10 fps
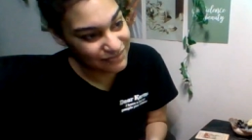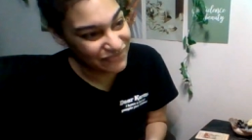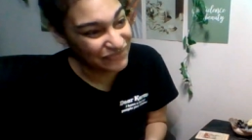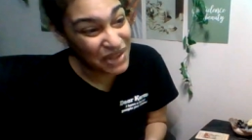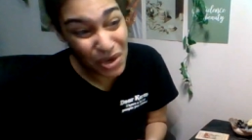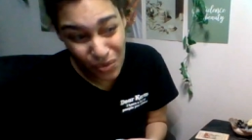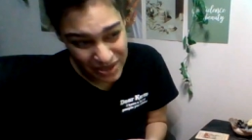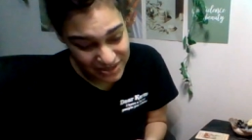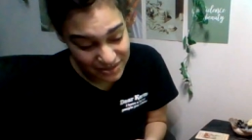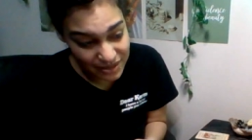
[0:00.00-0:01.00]
not
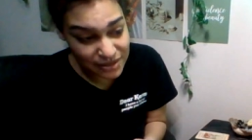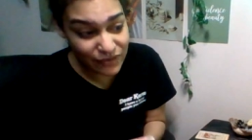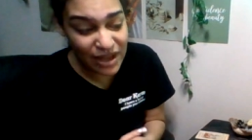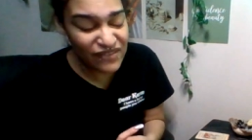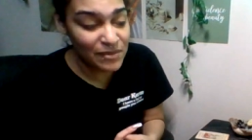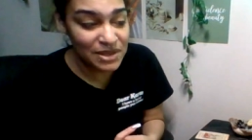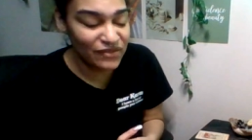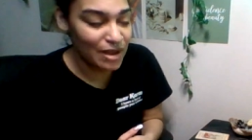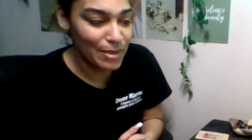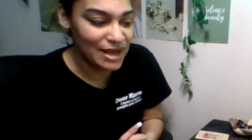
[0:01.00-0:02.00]
always, a divine feminine,
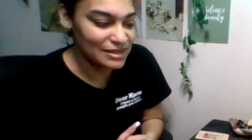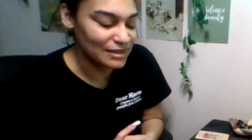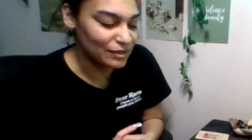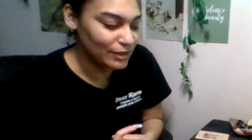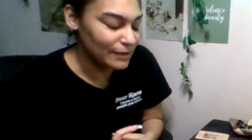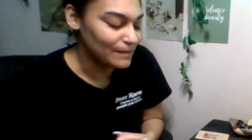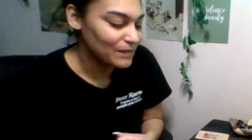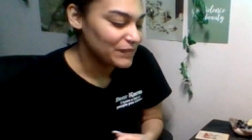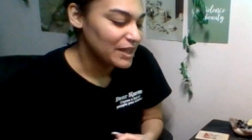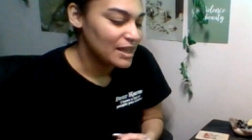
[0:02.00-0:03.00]
divine masculine, right?
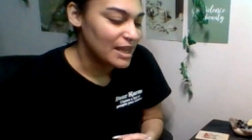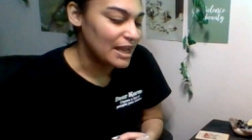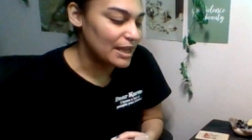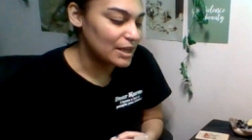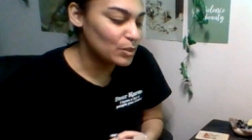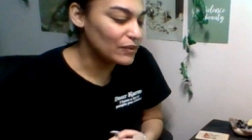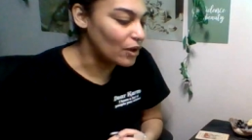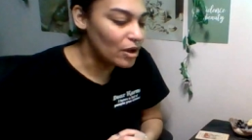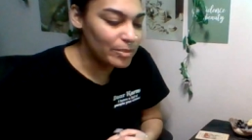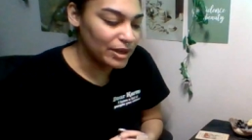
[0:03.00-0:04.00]
And we've
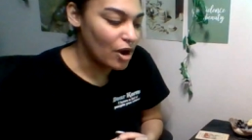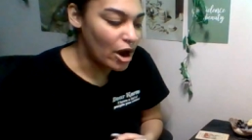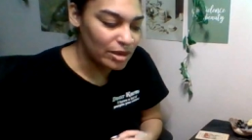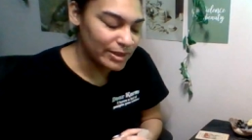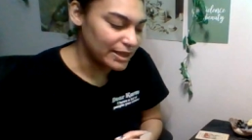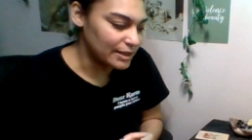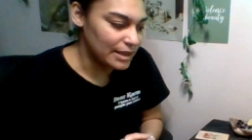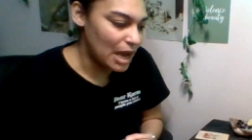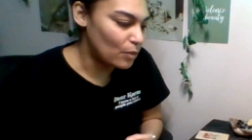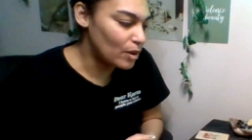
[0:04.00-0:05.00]
all been karmic
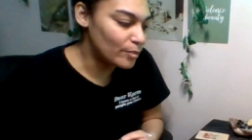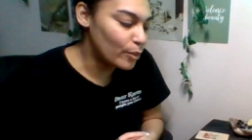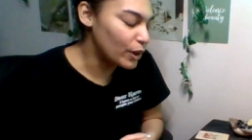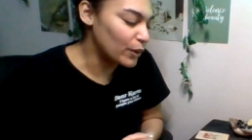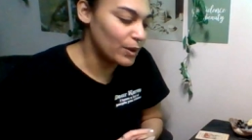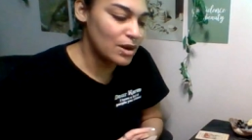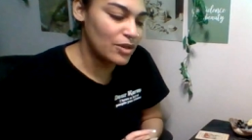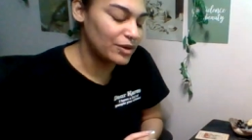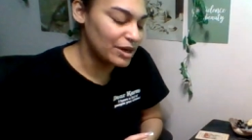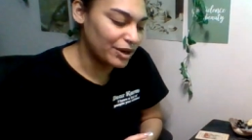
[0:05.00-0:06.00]
at one point or another
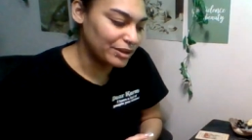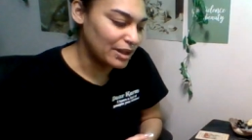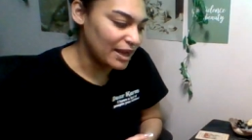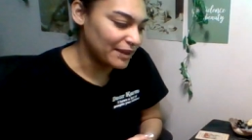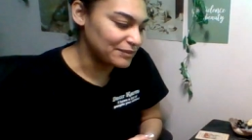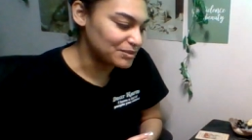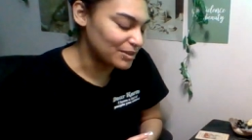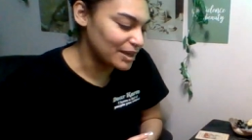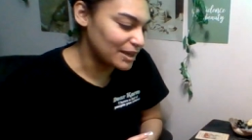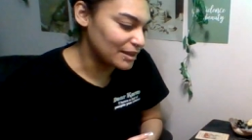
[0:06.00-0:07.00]
in our lives,
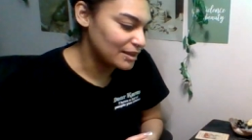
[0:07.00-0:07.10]
right?